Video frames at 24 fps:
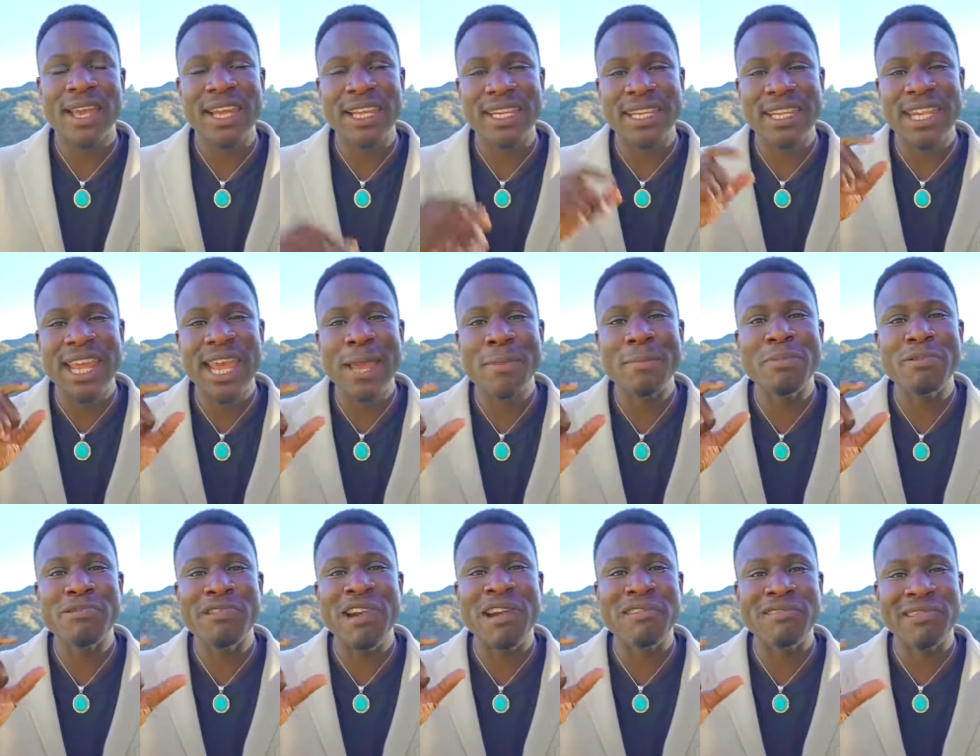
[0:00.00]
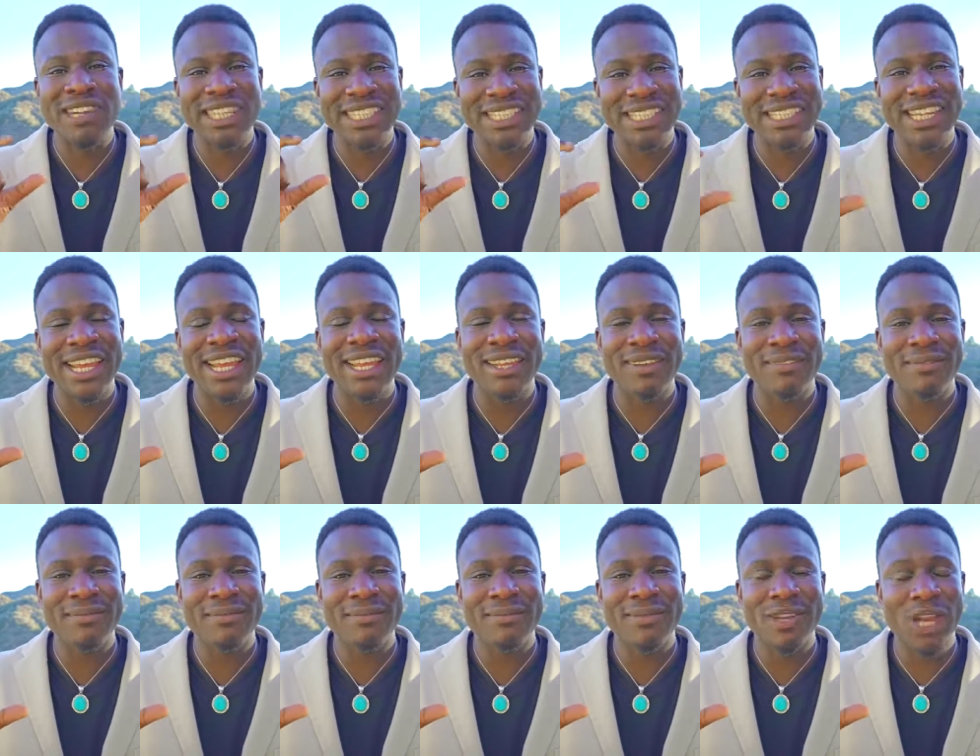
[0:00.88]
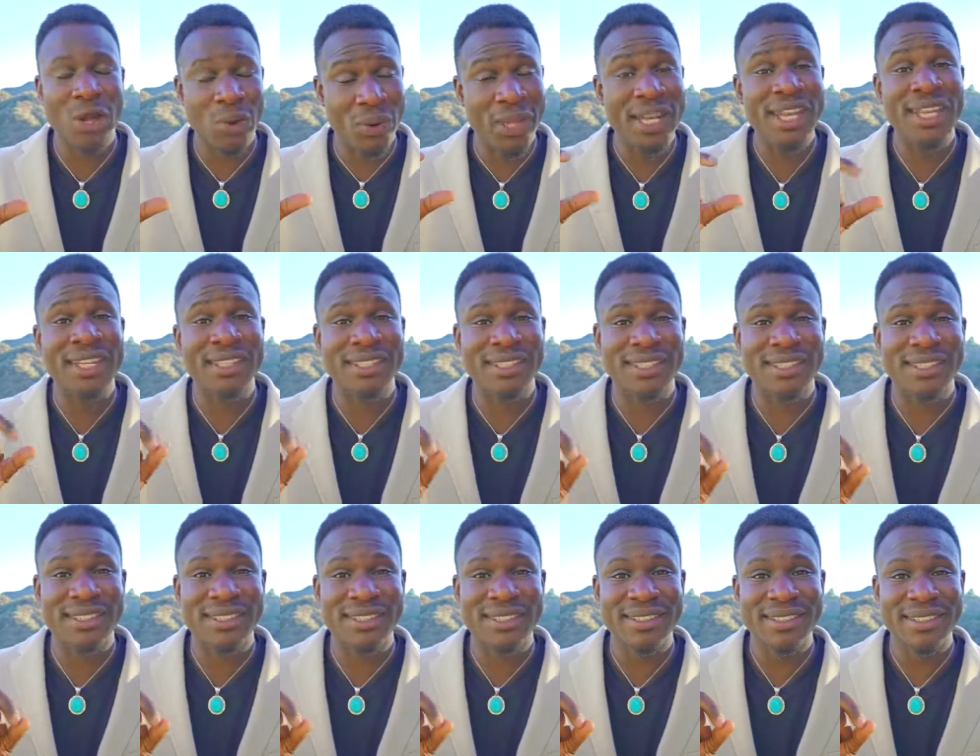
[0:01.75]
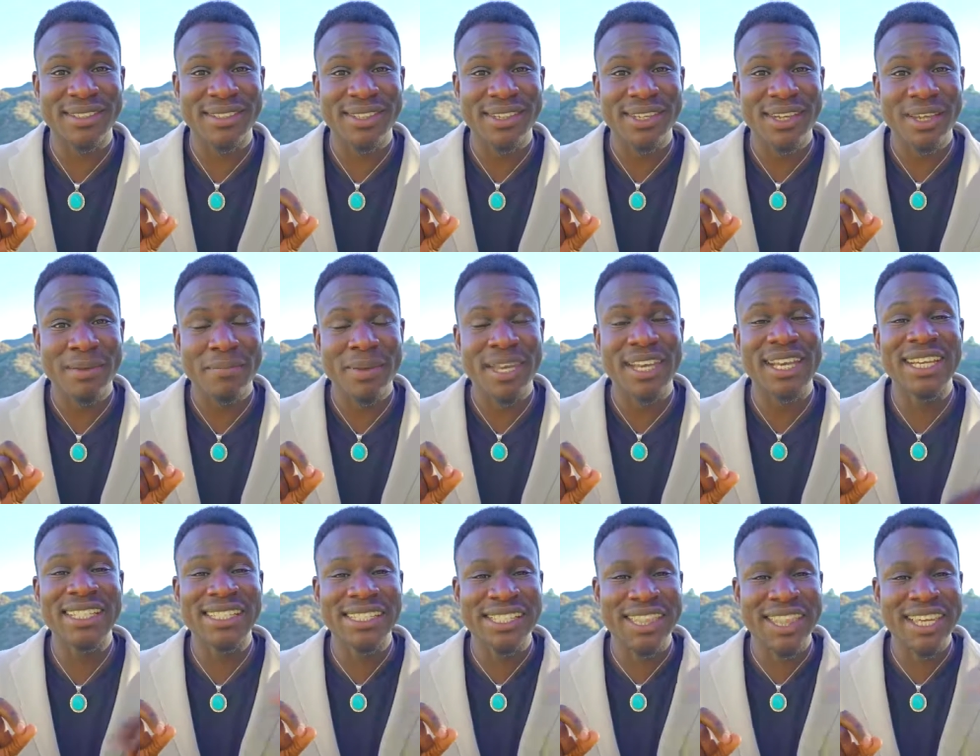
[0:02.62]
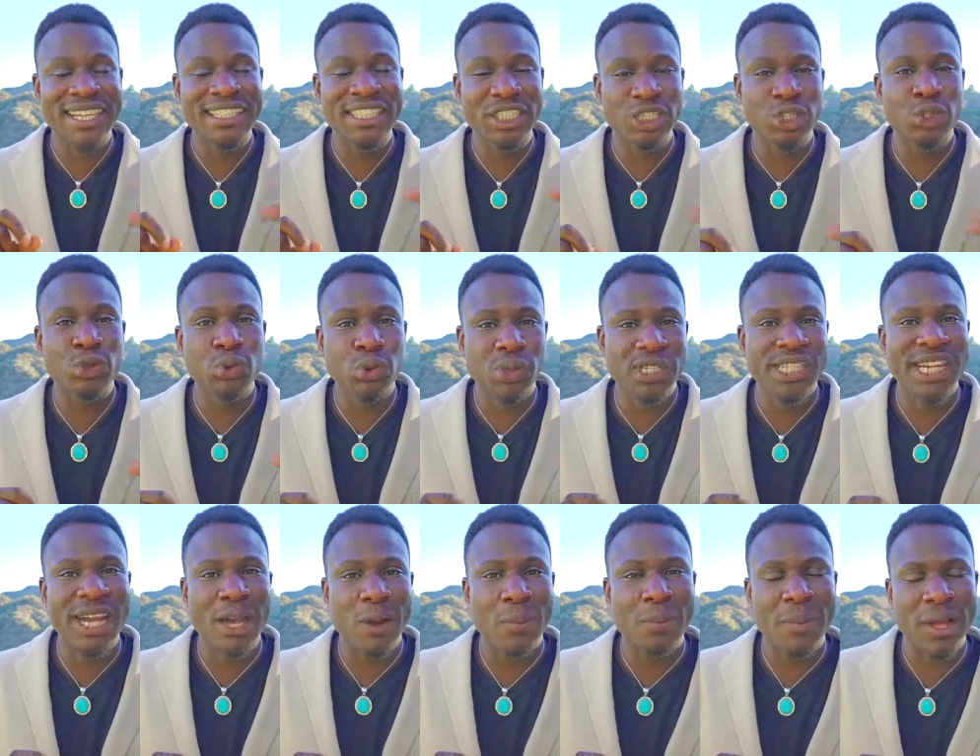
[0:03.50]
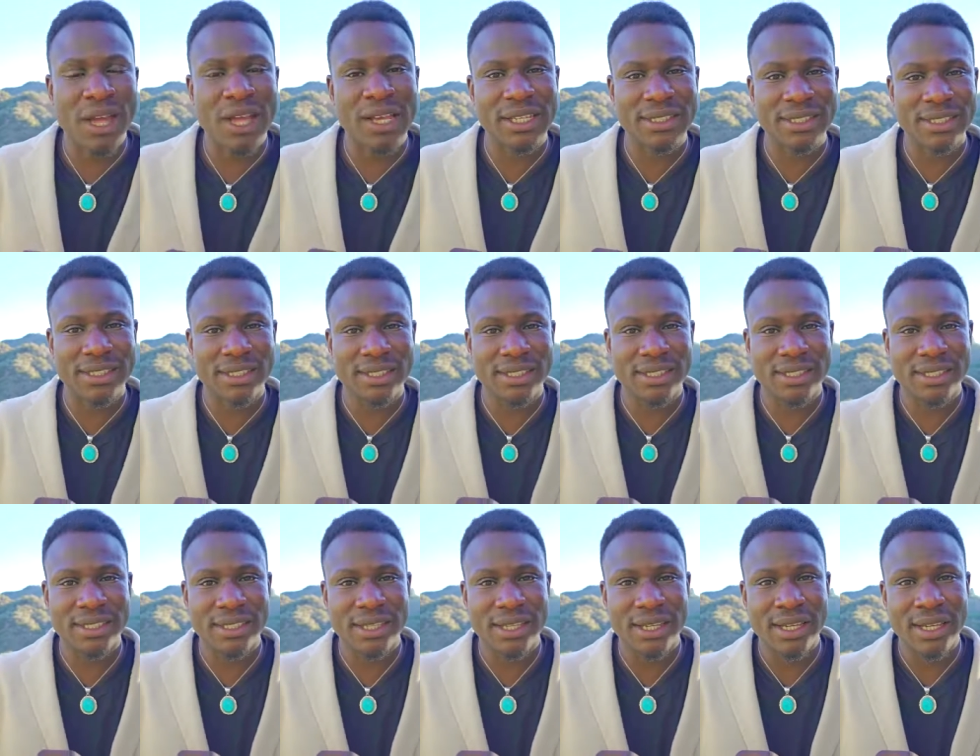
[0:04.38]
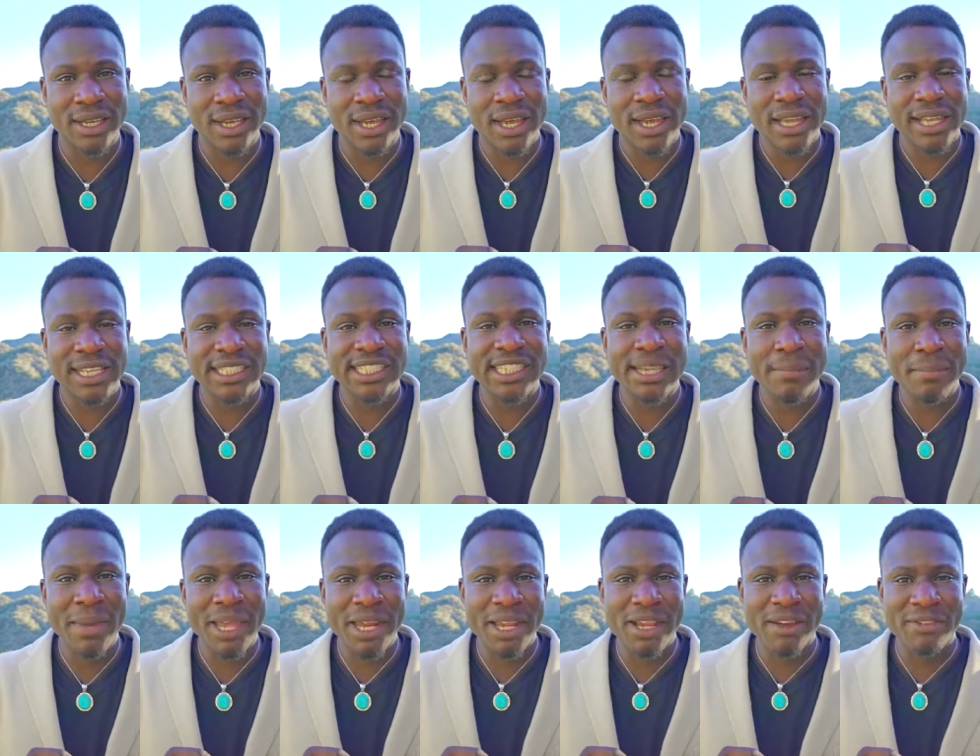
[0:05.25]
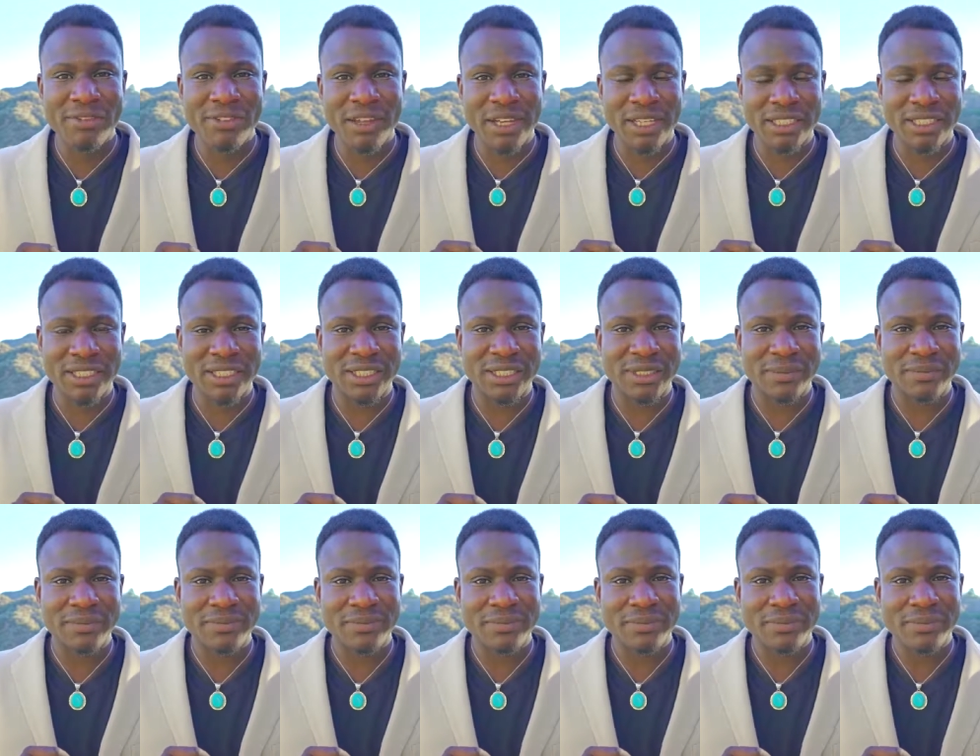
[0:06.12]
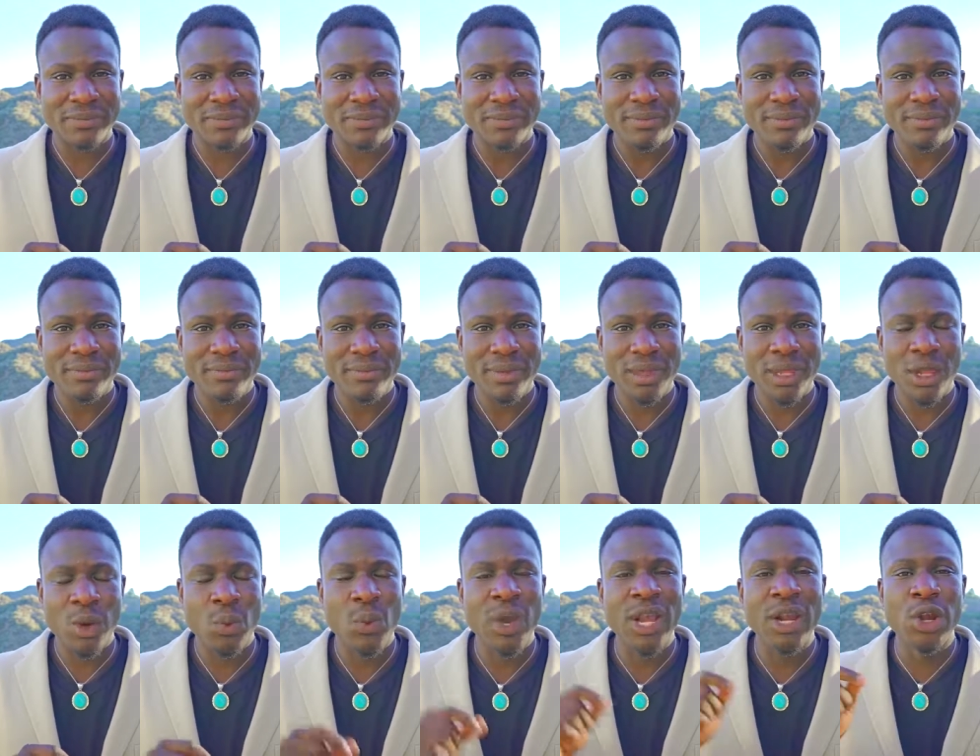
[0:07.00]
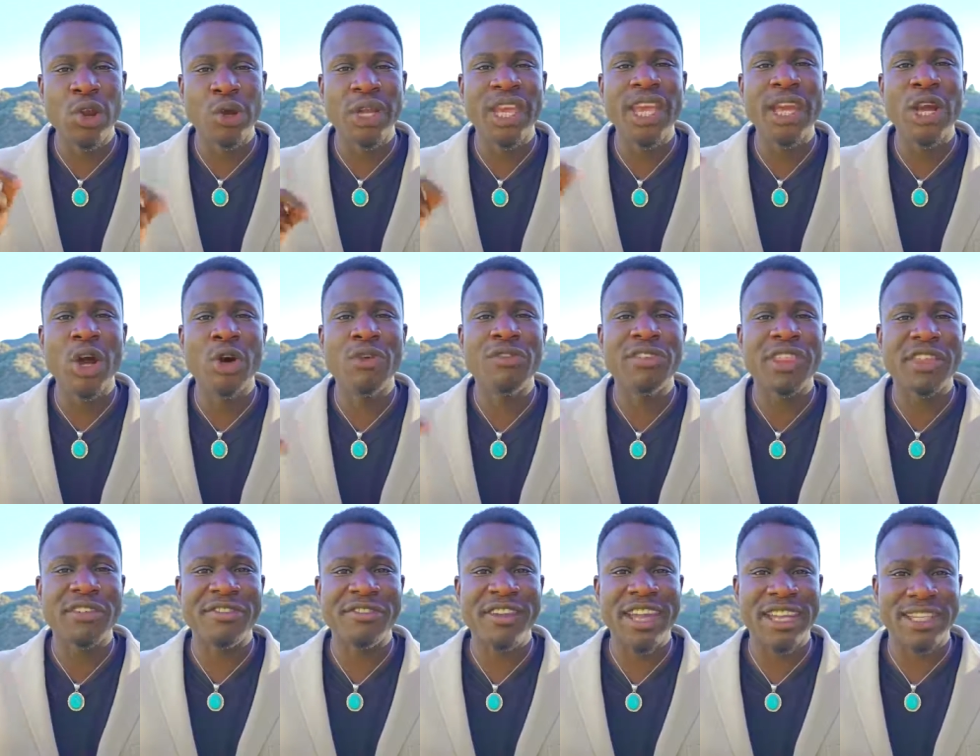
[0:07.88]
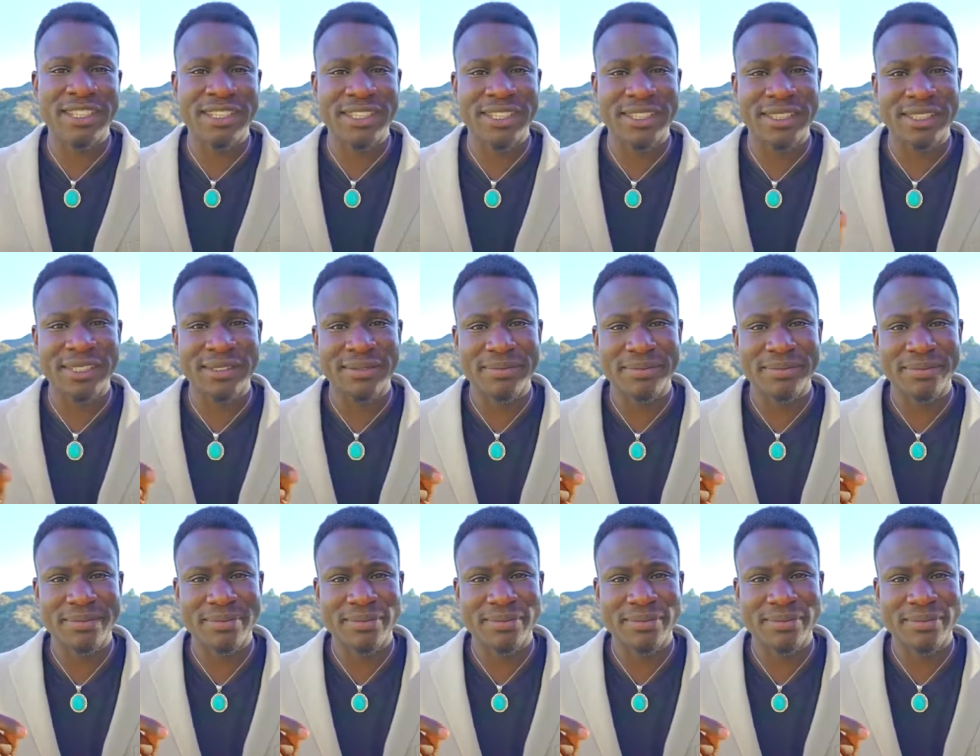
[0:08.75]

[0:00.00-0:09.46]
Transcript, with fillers: a temporary state. No, it is. Because this too shall pass. You see, many of us, we're looking over the fence.